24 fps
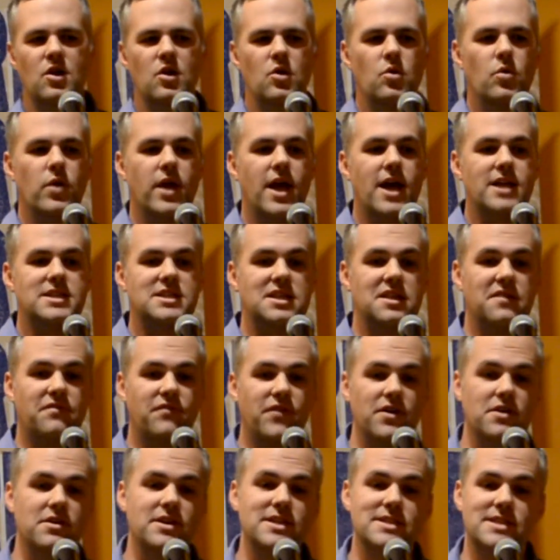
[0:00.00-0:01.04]
we got to the
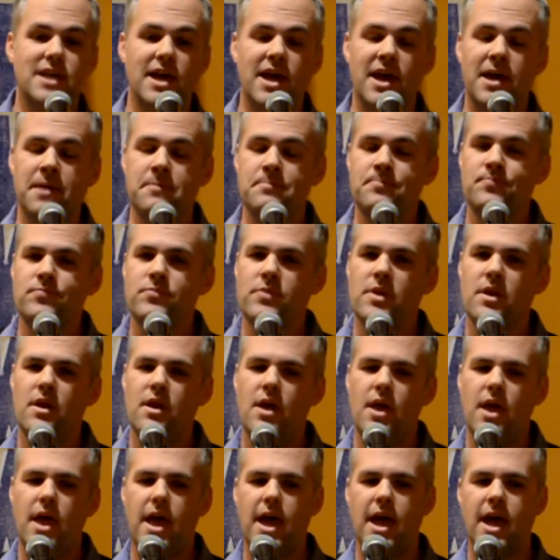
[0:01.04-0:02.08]
Phillies game,
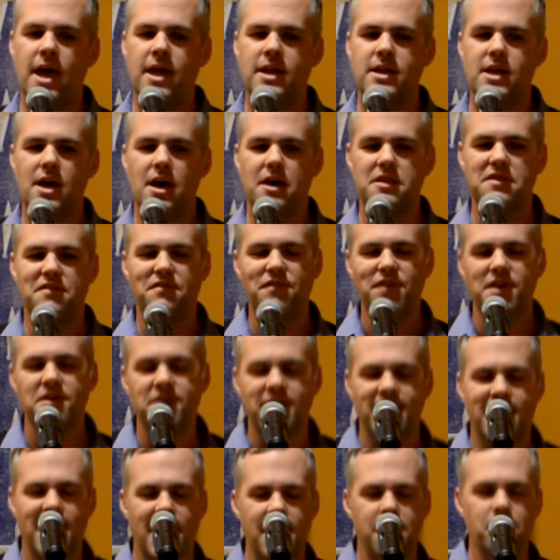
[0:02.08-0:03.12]
and uh, the
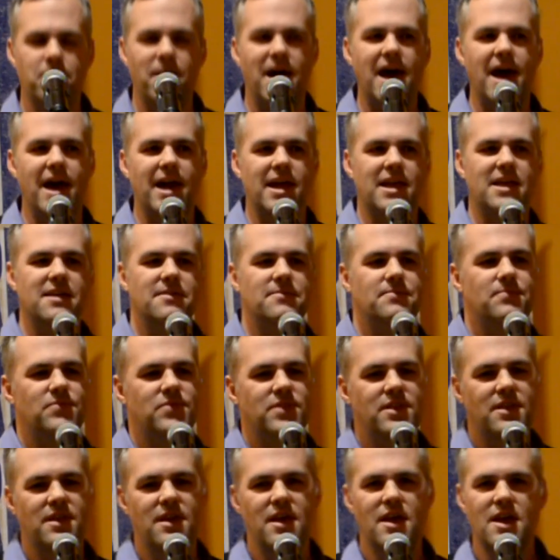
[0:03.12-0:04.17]
feeling came back.
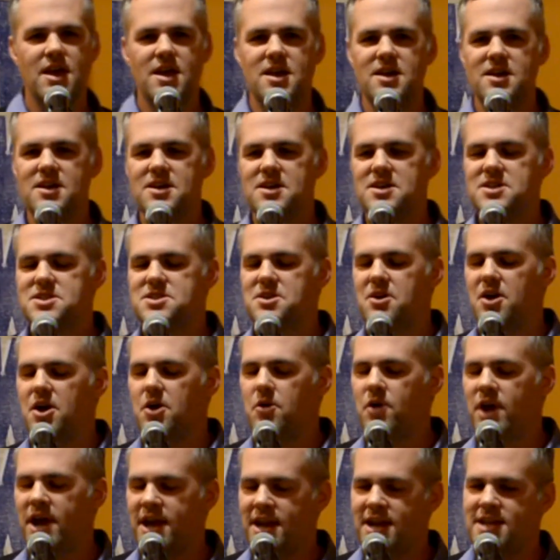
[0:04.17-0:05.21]
So I
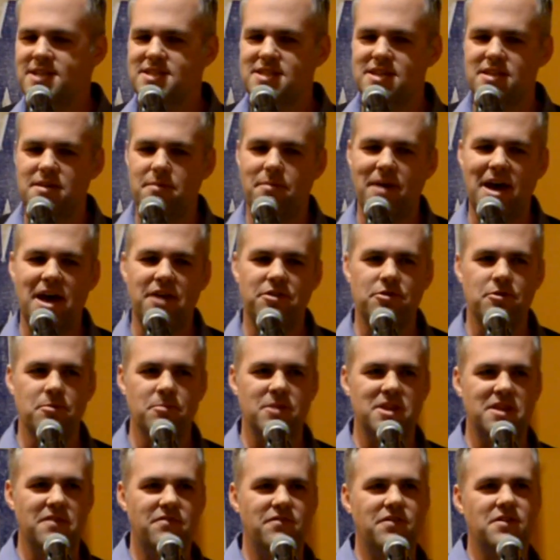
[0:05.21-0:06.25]
ran into the bathroom
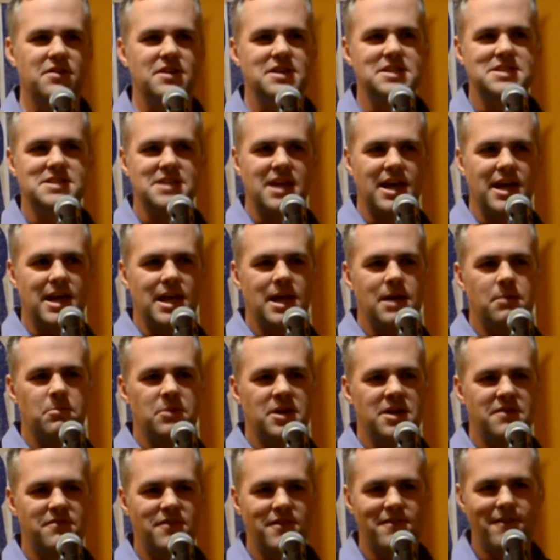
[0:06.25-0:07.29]
at the Phillies Stadium,
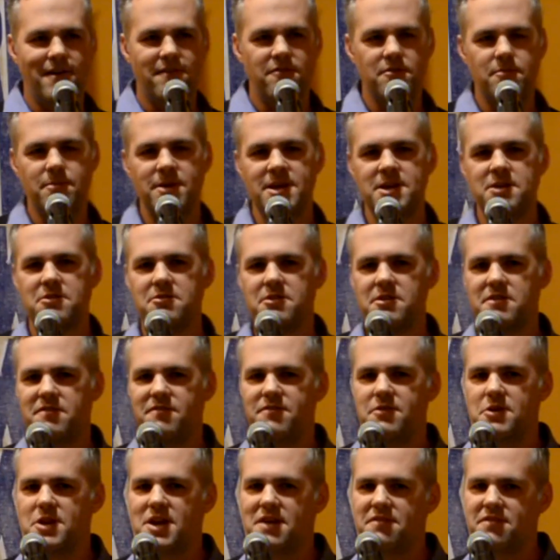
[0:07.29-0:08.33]
and if you've ever been to a
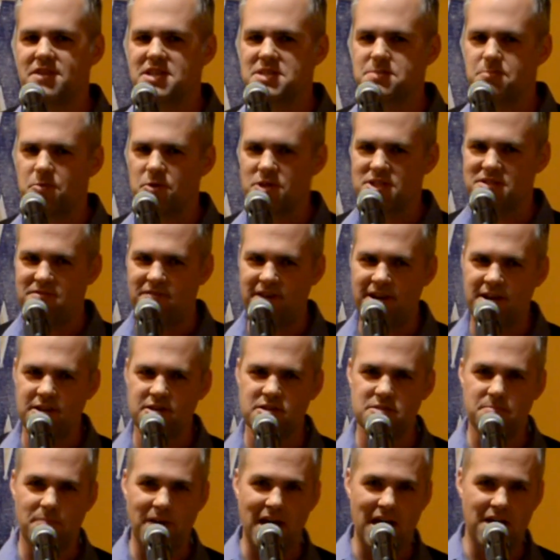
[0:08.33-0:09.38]
Philadelphia sports
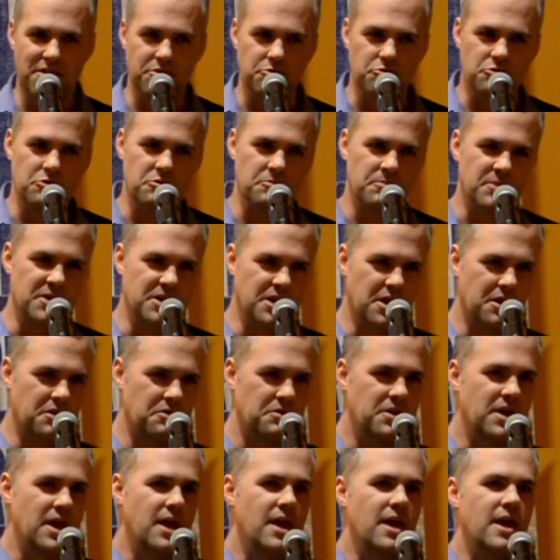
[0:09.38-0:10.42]
venue's bathroom, you
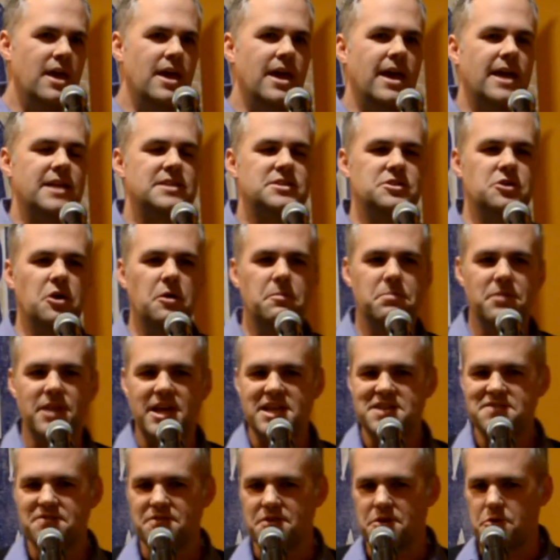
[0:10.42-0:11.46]
know it's no
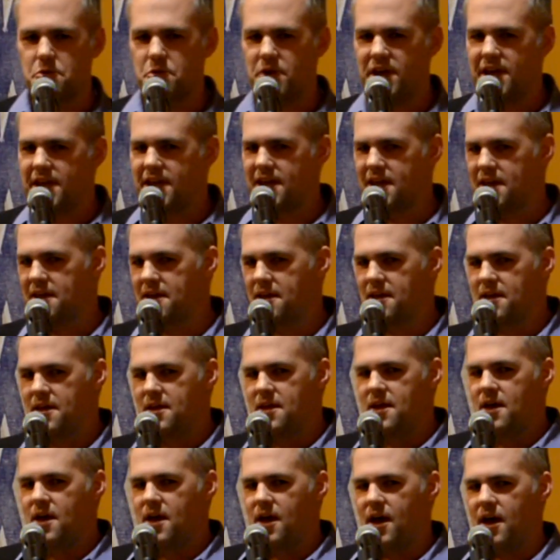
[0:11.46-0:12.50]
place for the weak.
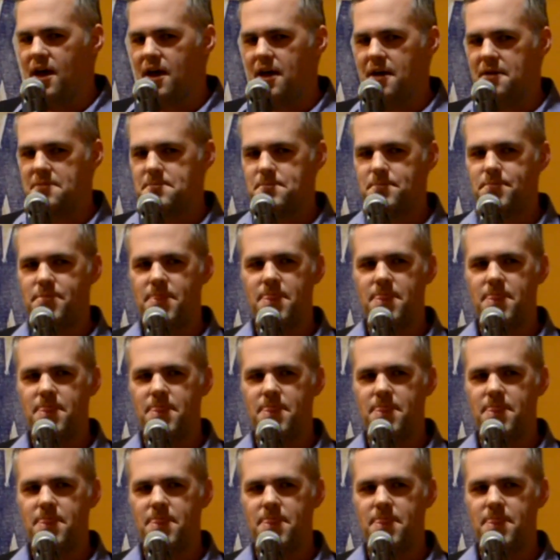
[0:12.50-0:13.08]
Um,